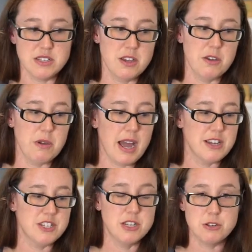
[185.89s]
So
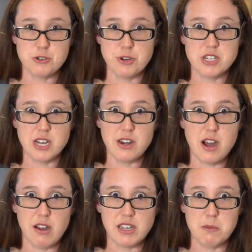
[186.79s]
actually constructing an
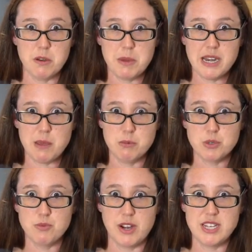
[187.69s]
argument, being able
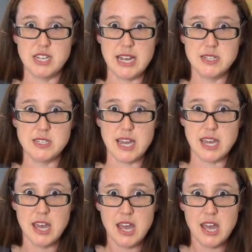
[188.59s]
to write an essay.